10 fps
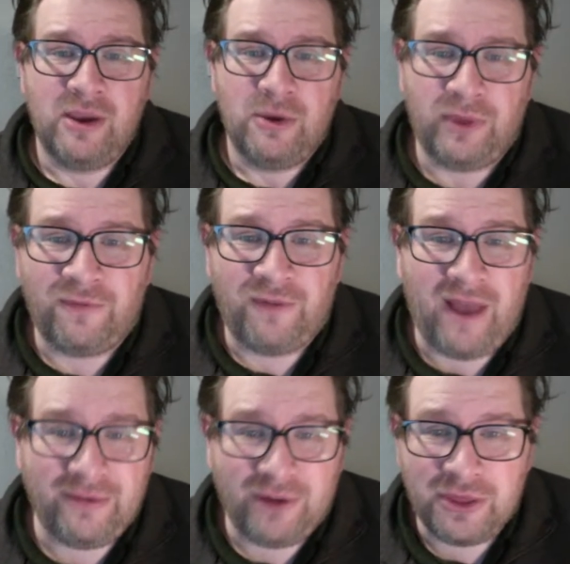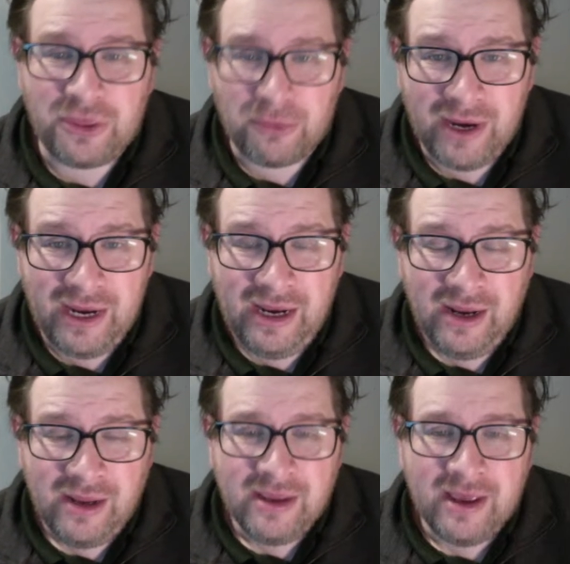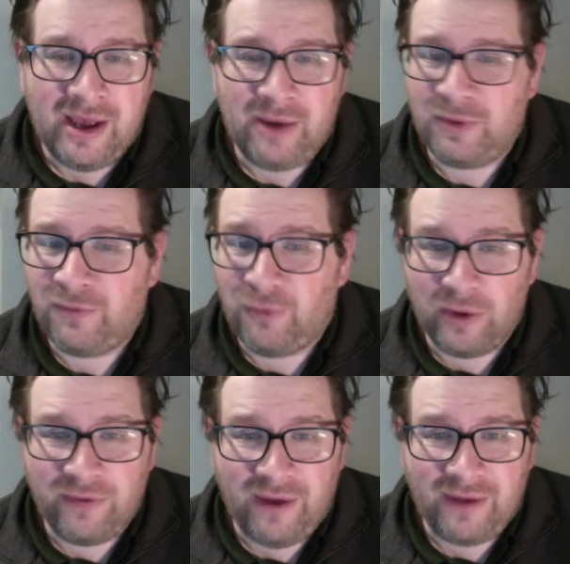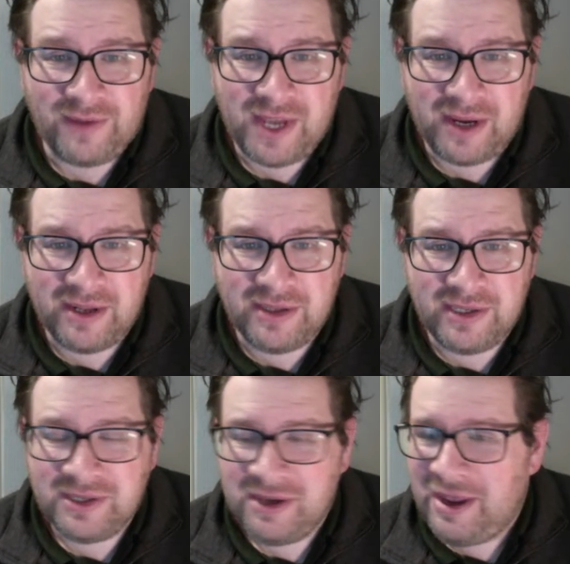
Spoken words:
with a 5-on-3 with 45 seconds